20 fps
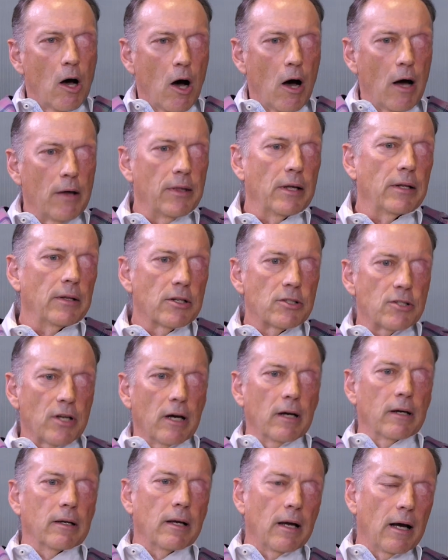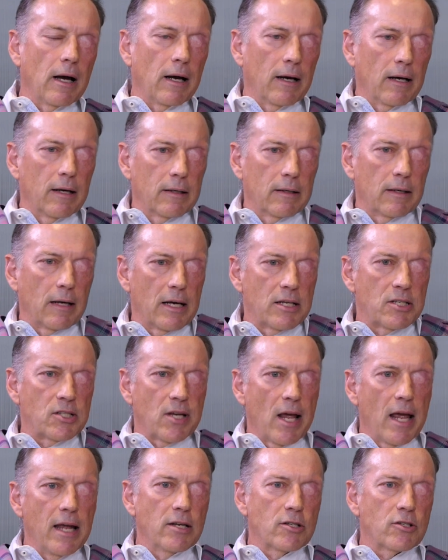I think there's a, a, a
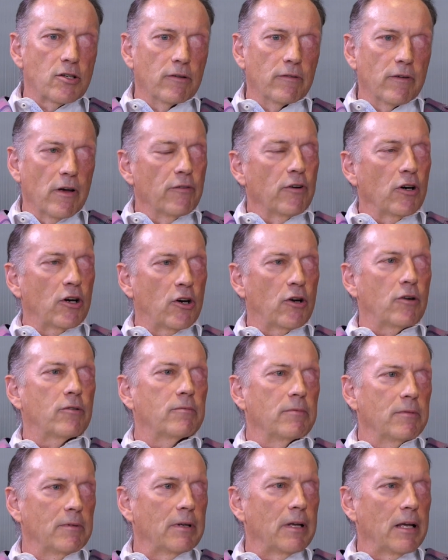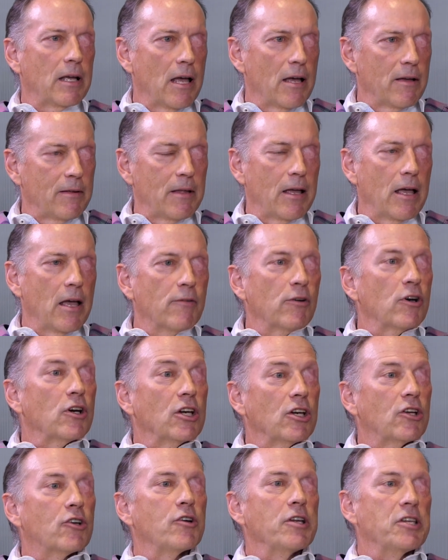sense of ever ever
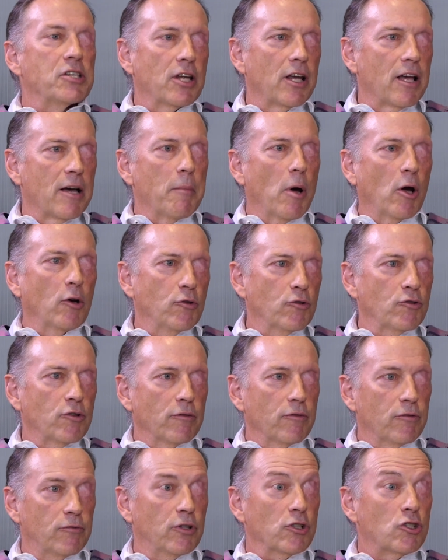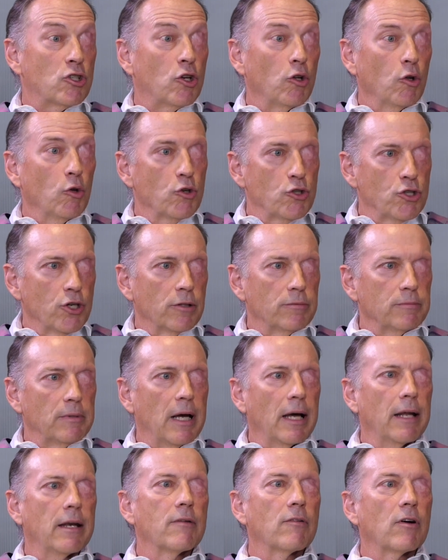increasing amounts of disclosure
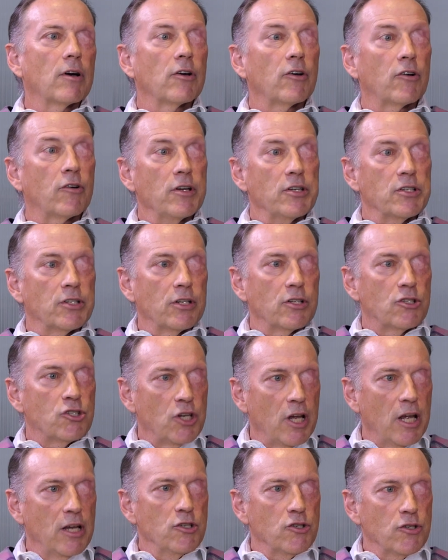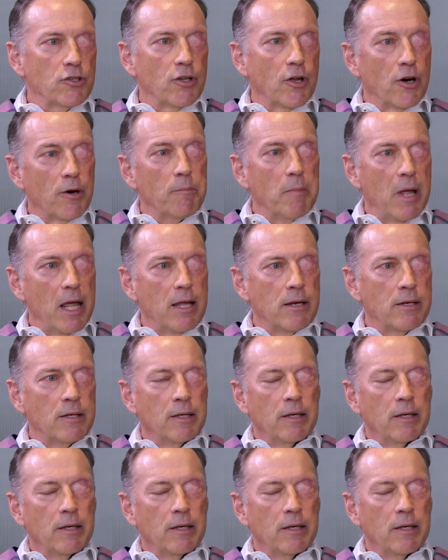and ever increasing changes that are made.